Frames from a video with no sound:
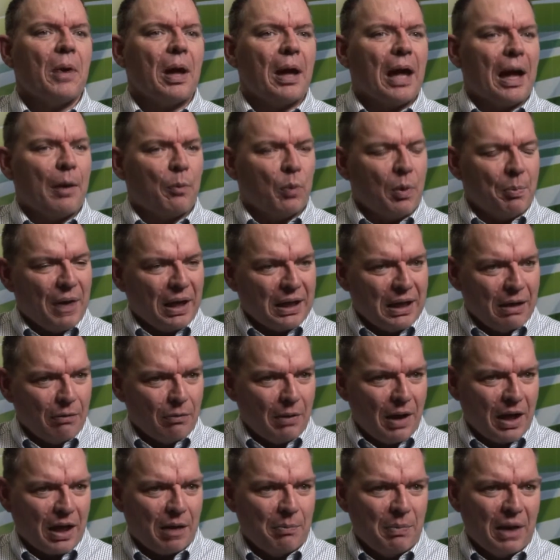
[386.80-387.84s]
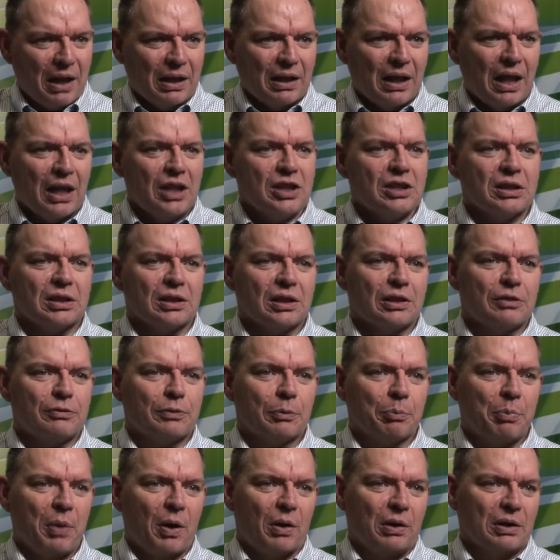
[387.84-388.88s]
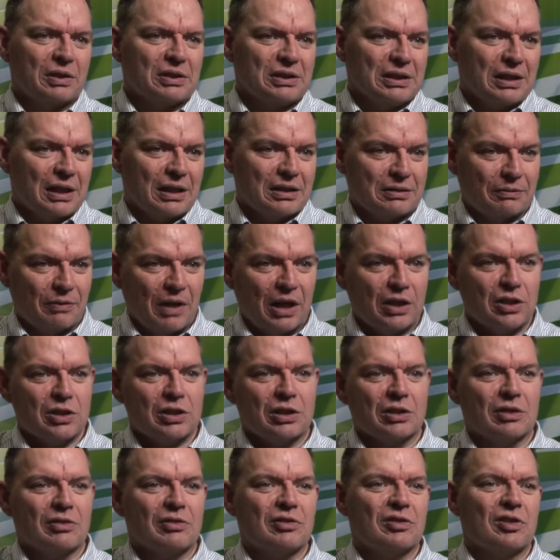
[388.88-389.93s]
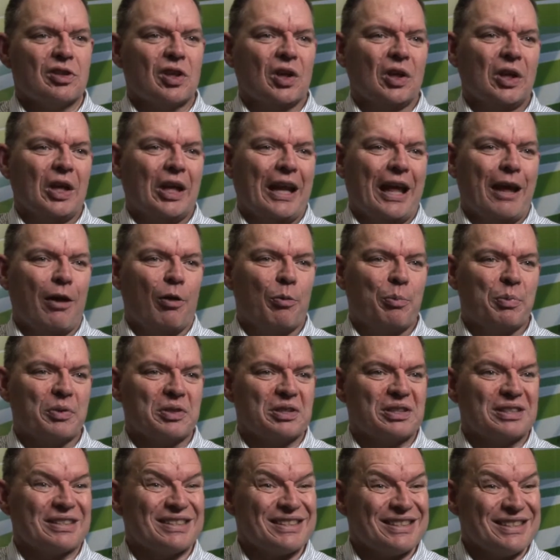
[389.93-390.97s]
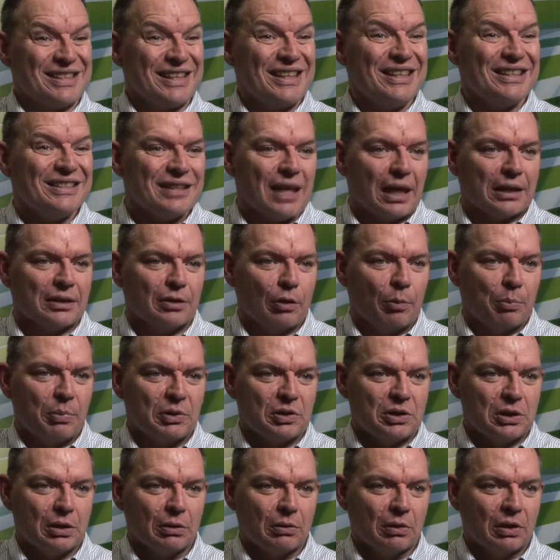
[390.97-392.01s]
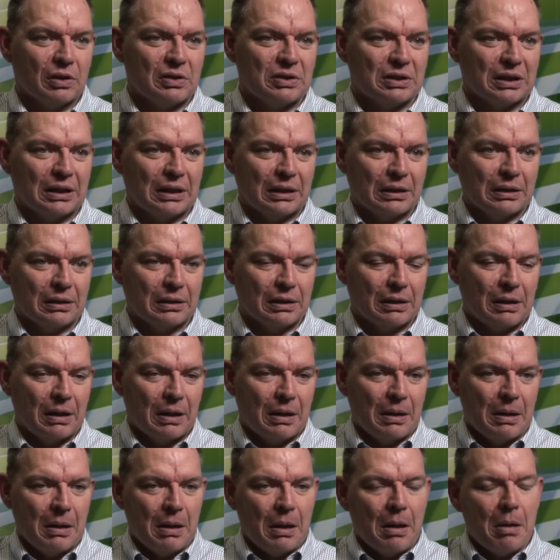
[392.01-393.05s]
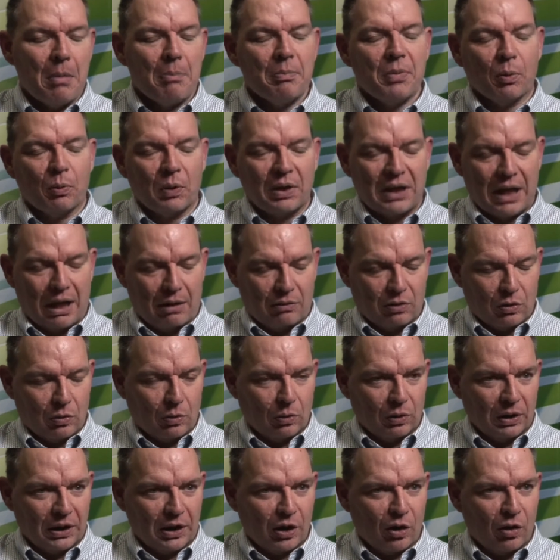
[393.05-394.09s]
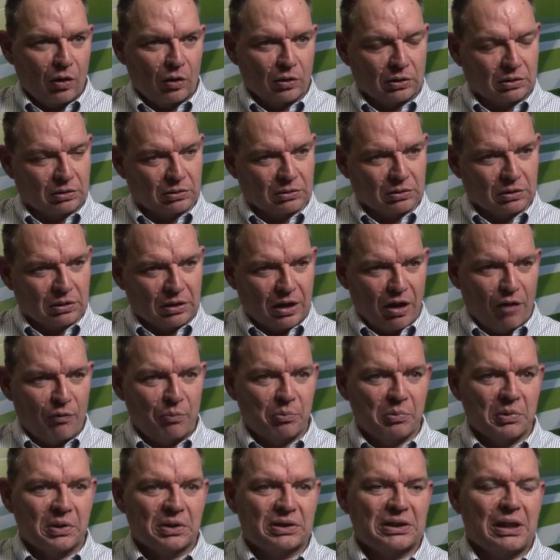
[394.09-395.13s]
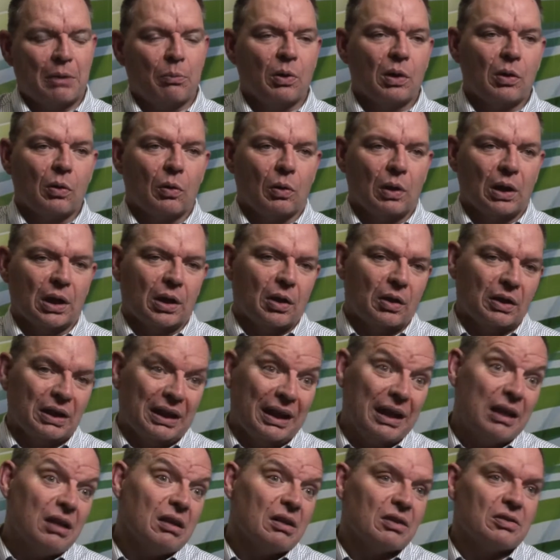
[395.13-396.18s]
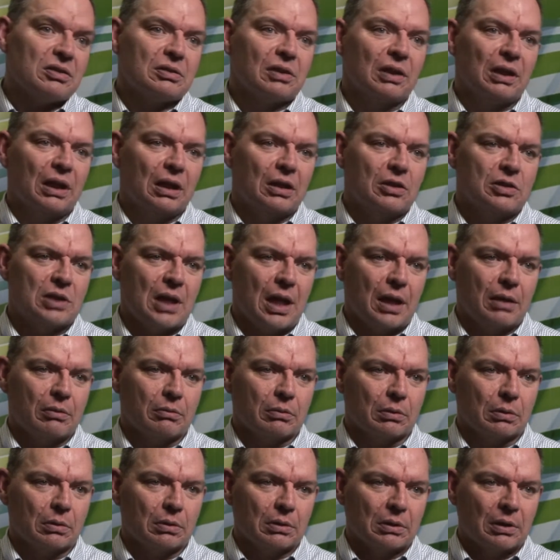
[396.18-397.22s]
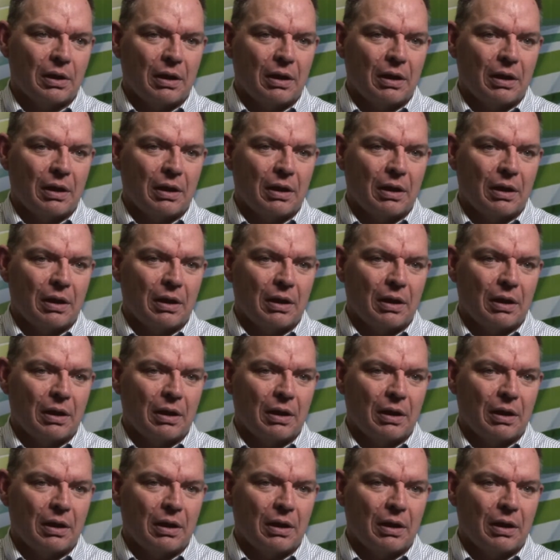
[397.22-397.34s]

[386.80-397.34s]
and we're making recommendations for policy interventions that can help us to seize that opportunity. But we're now calling on government, and we're calling on the industry in general,